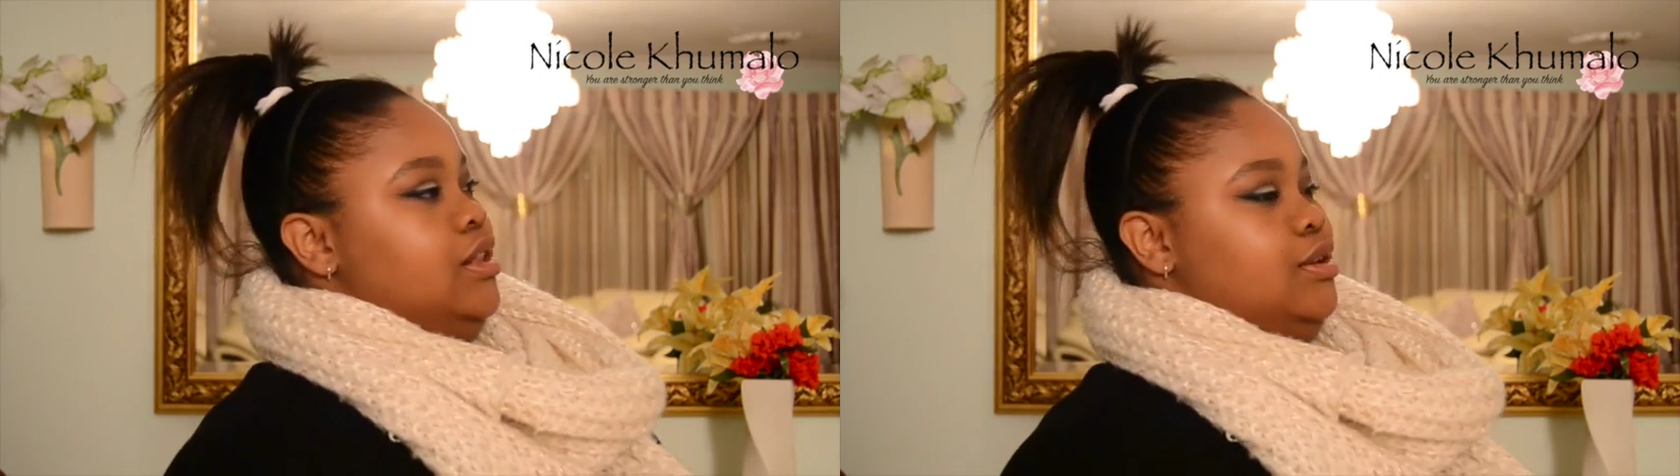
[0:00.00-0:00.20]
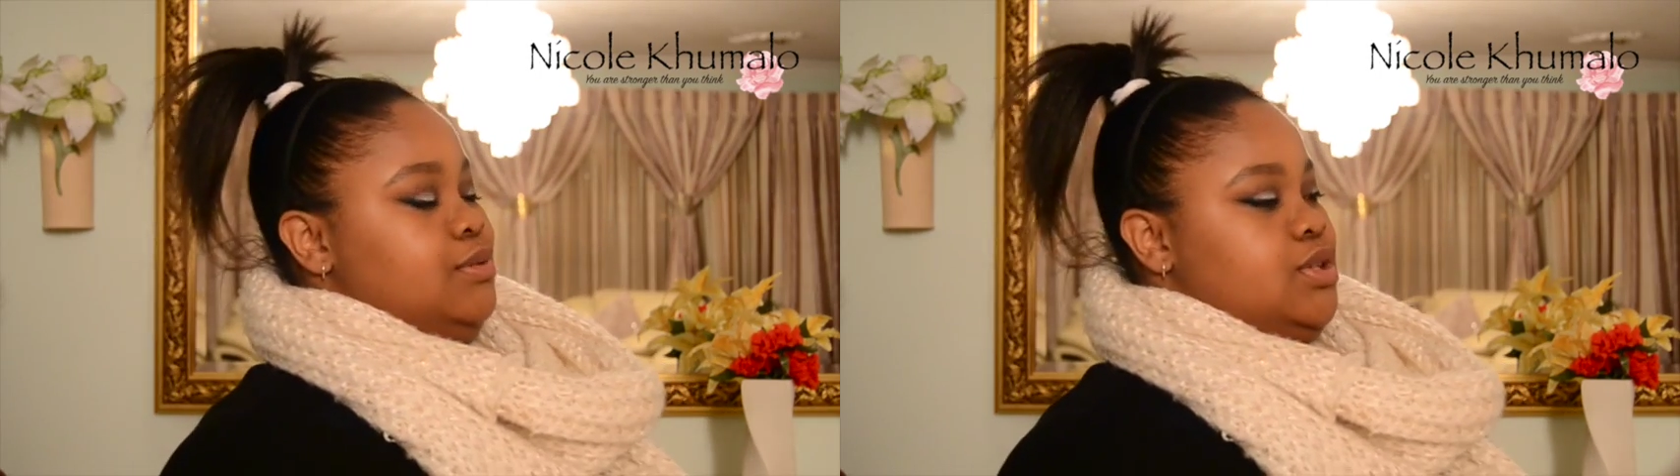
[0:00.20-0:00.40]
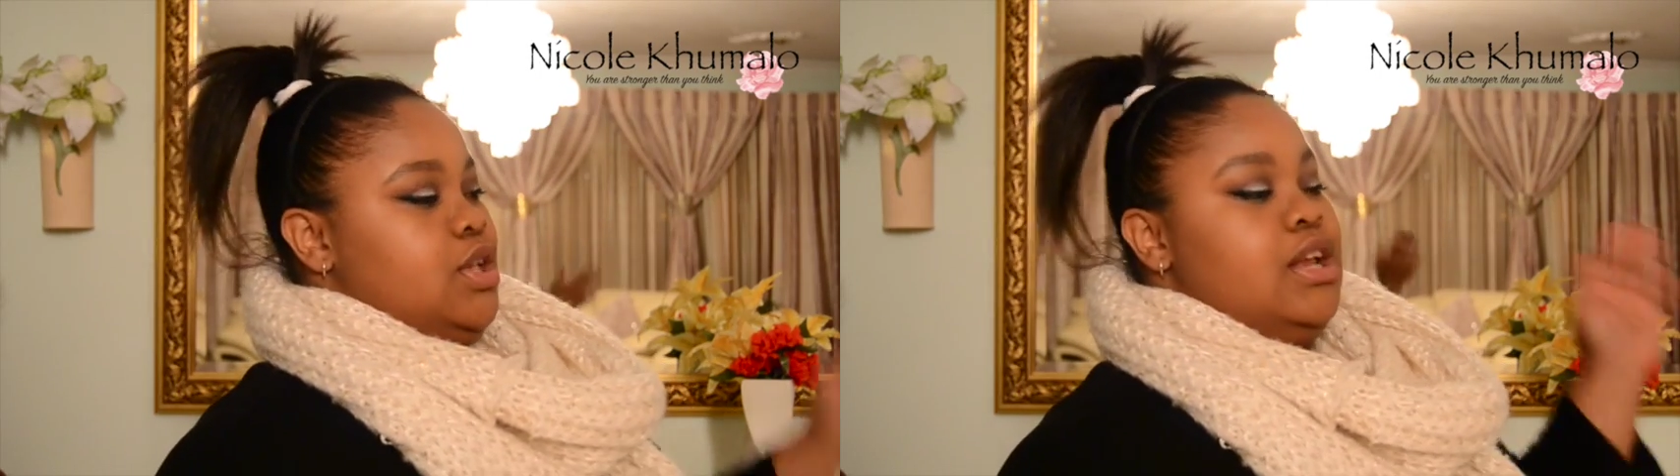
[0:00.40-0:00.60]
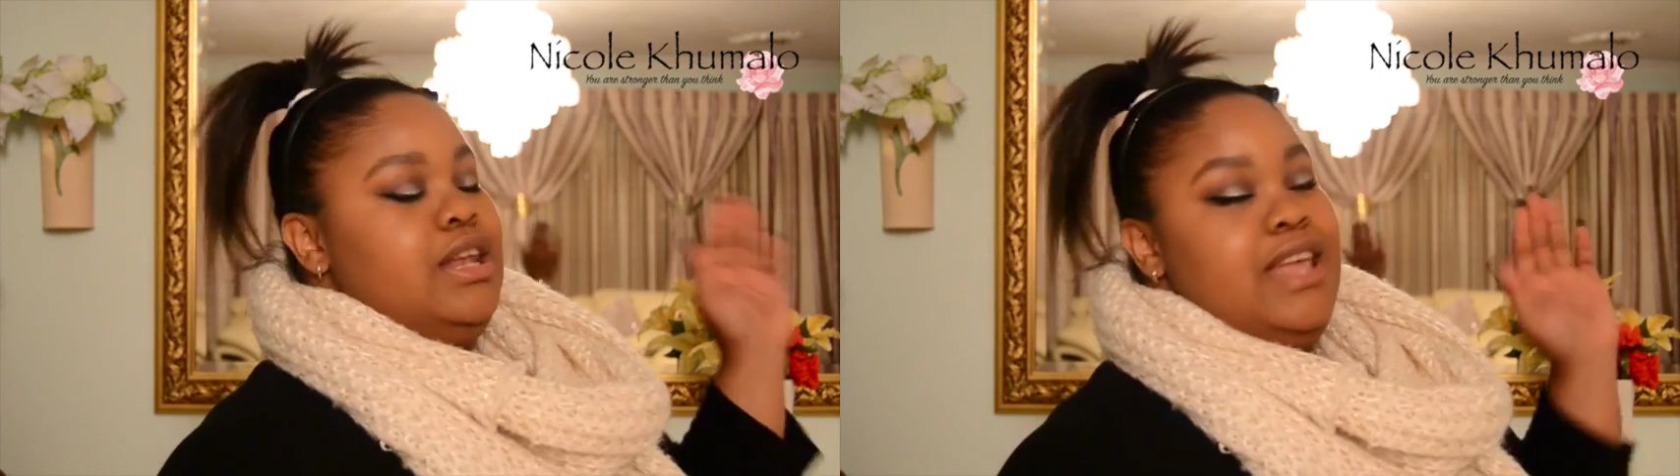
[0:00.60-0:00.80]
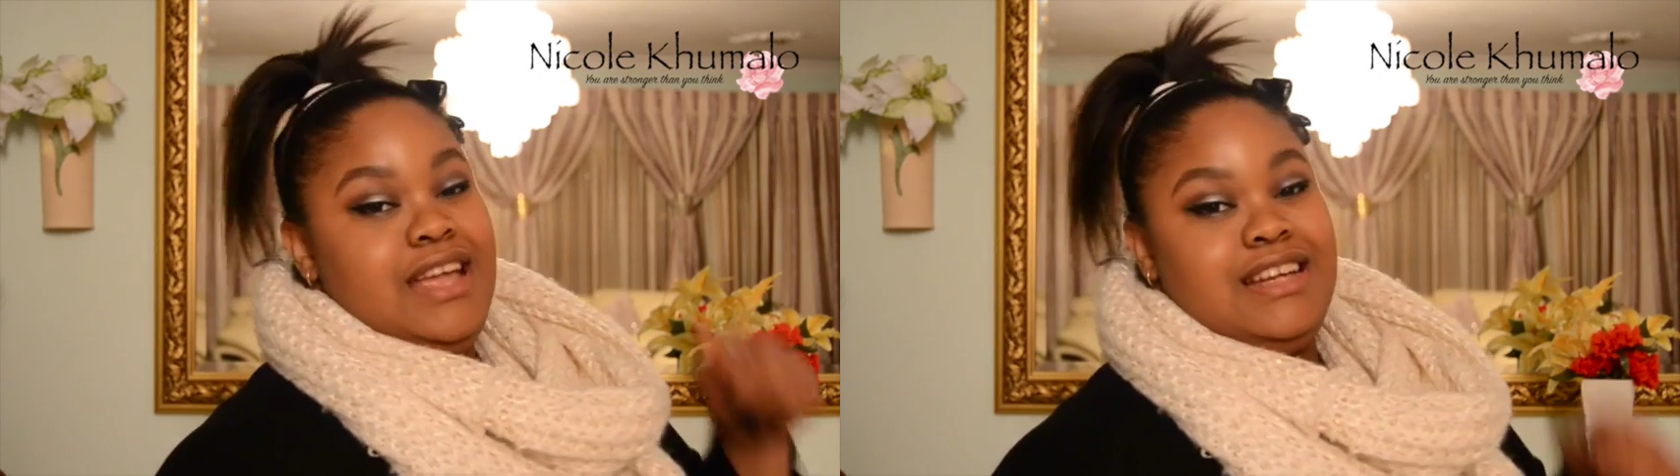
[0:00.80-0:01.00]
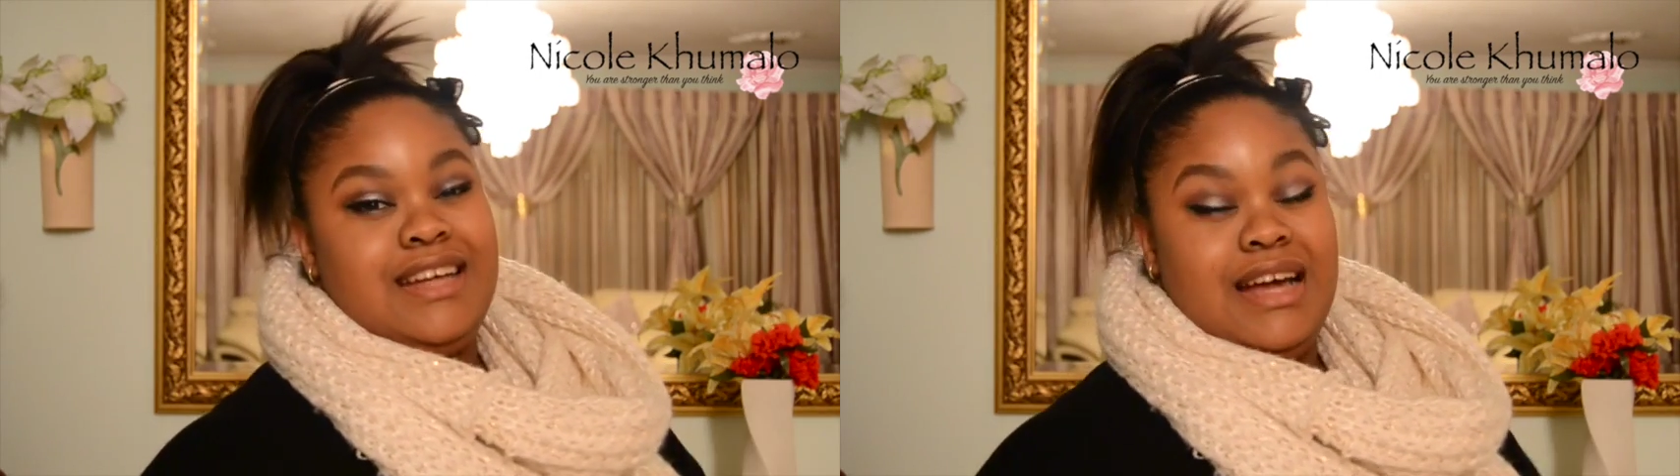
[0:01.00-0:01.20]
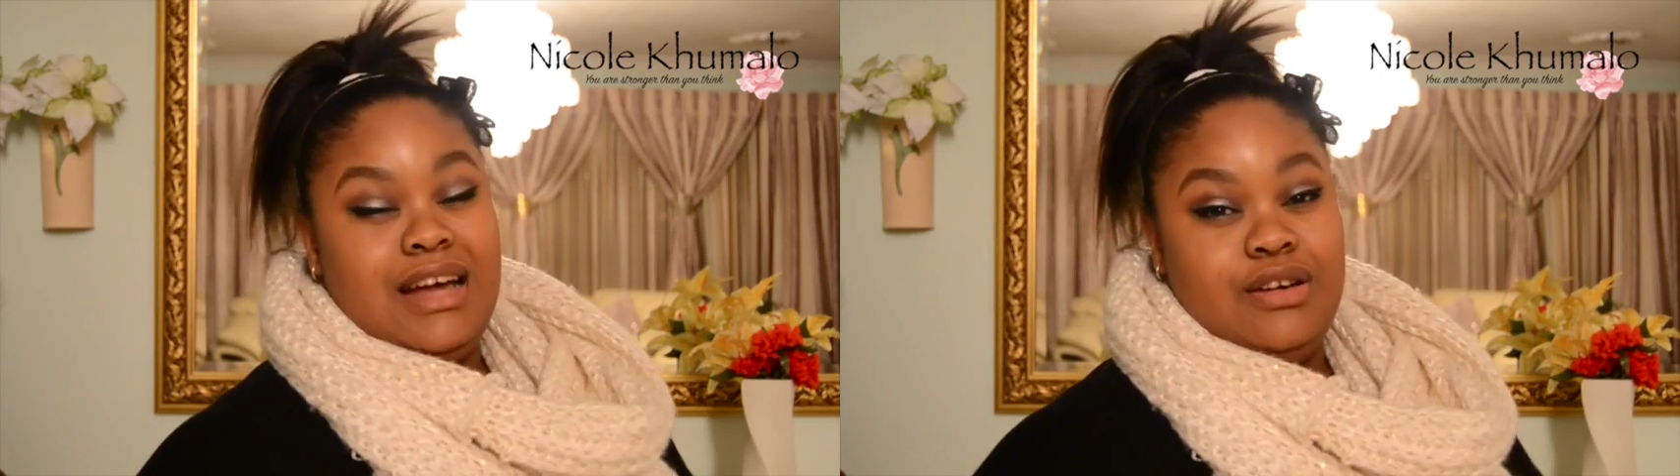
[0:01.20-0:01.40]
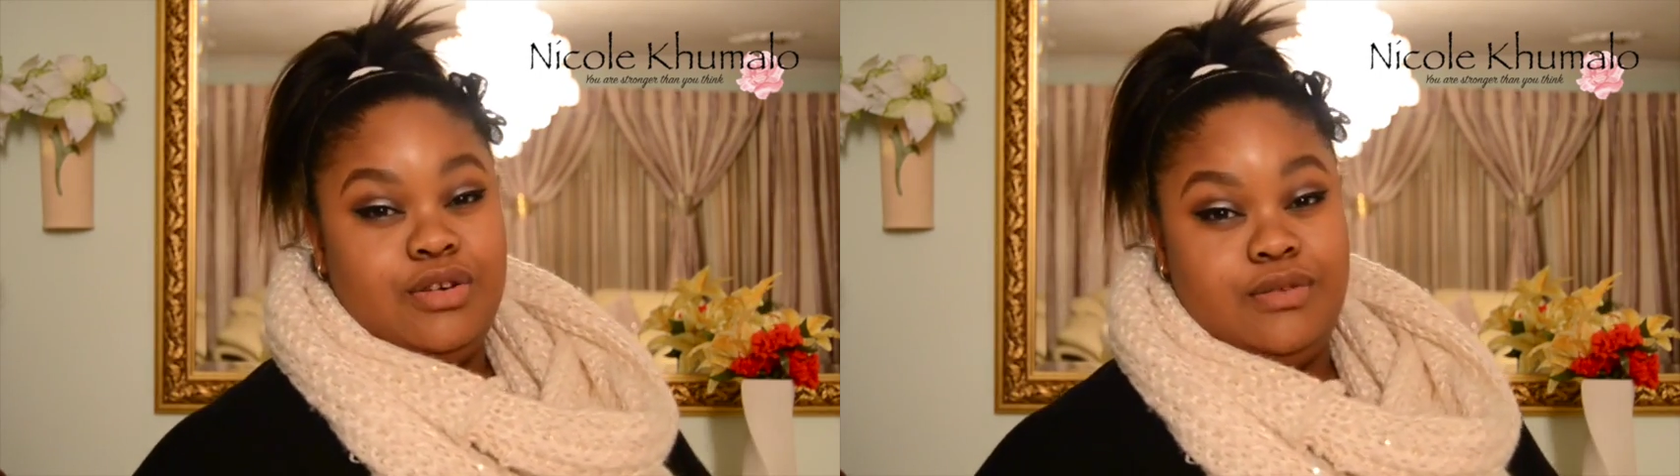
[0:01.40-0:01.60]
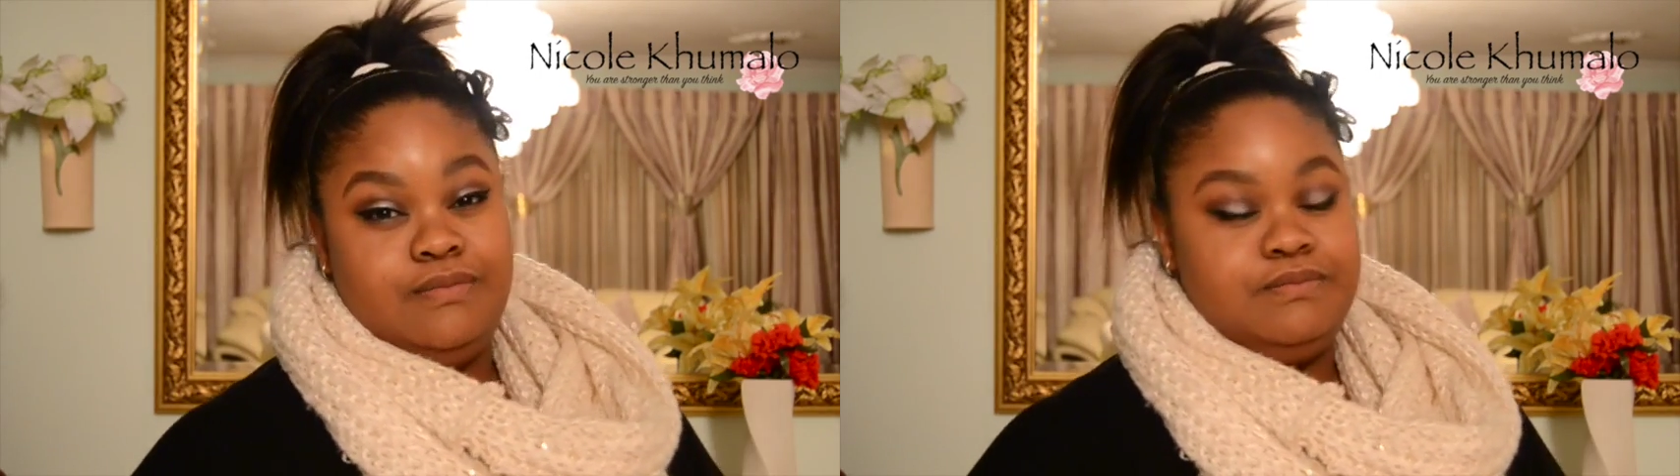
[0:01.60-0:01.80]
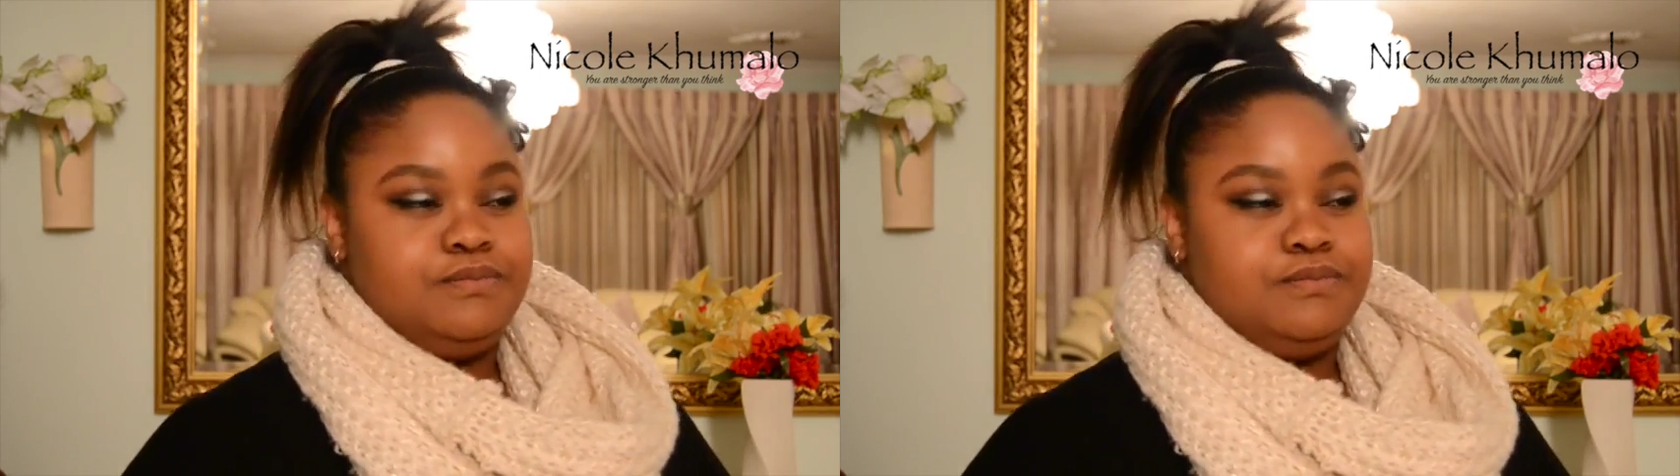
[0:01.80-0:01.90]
there was a lot of laying down